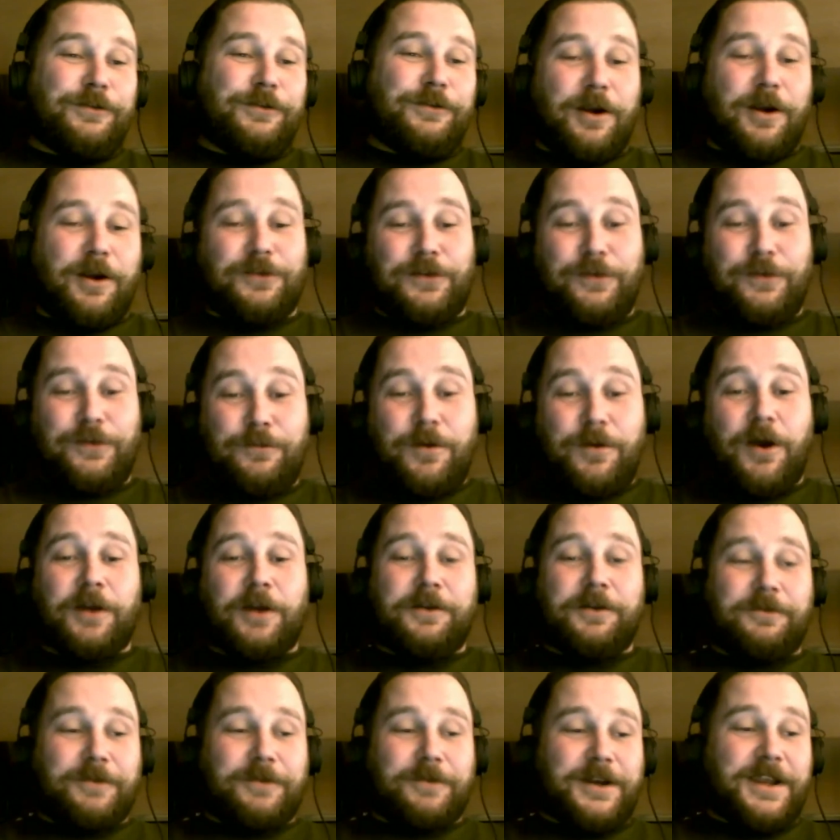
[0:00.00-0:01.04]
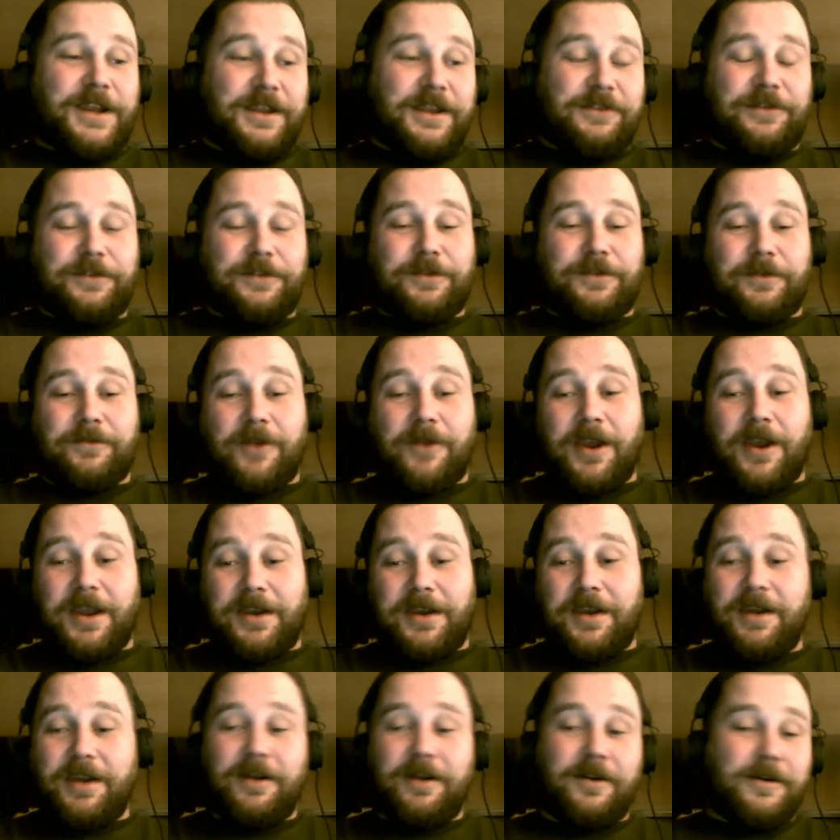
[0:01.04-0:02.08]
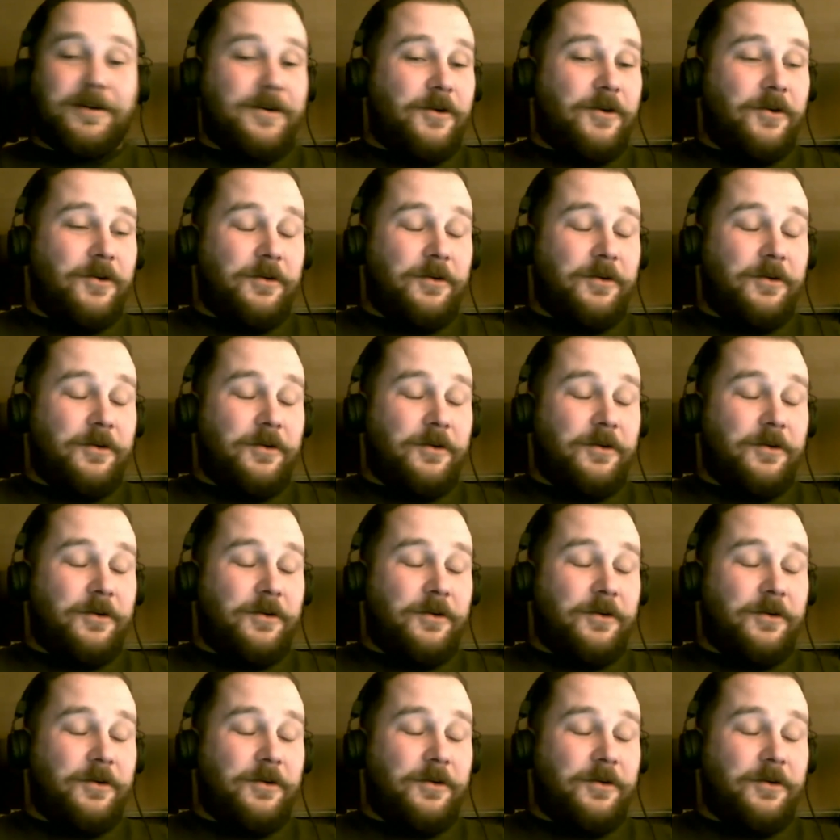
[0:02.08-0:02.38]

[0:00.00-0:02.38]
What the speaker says: to our 200 inches of rain here,